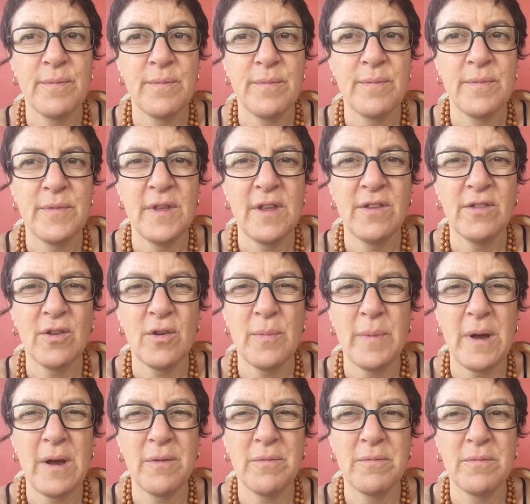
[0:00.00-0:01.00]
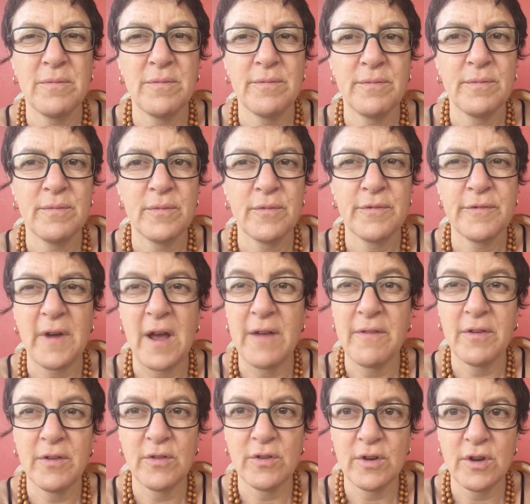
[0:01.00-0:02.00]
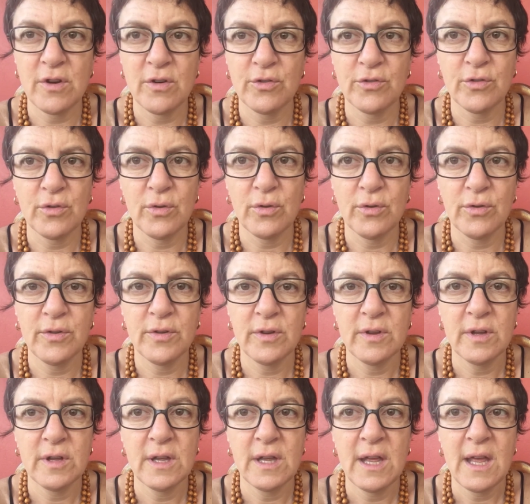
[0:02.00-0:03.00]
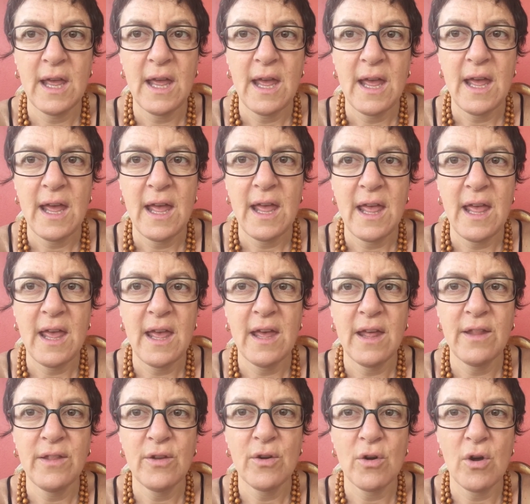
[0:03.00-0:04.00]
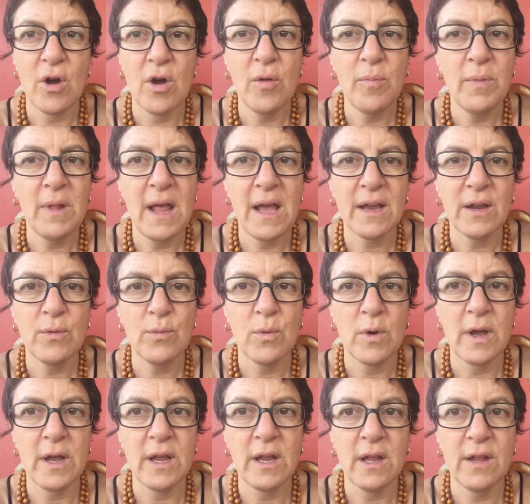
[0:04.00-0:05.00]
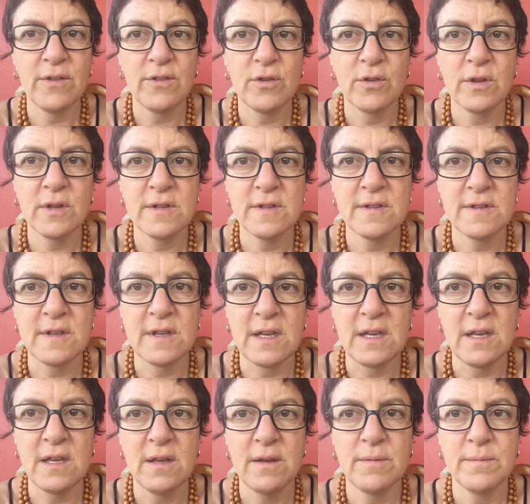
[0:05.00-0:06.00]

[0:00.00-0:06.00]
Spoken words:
These are about 500 years old and they're all black and white, as you can see.